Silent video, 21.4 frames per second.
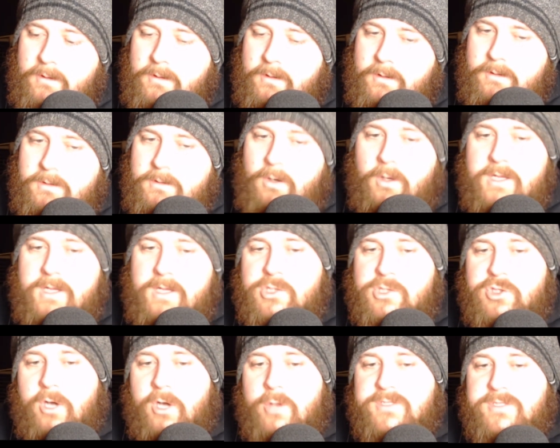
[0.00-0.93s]
Not
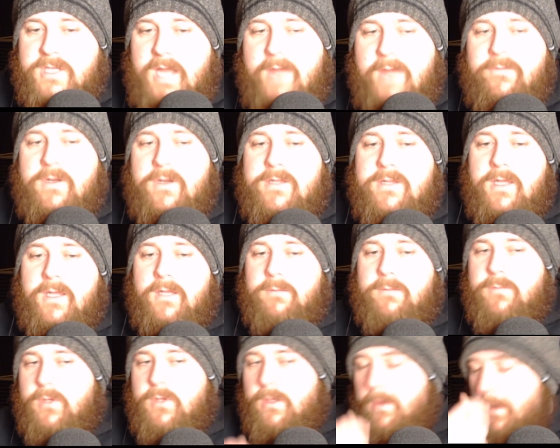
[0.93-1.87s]
intros and
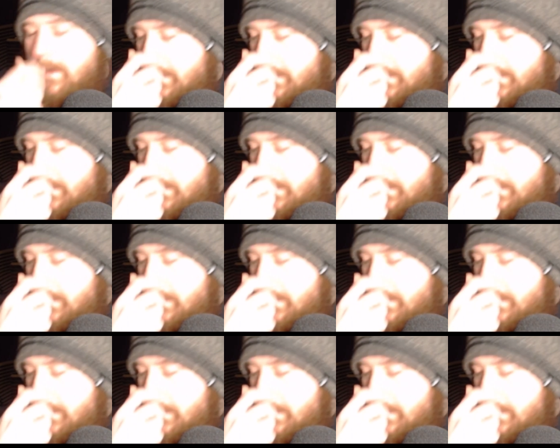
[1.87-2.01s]
everything, but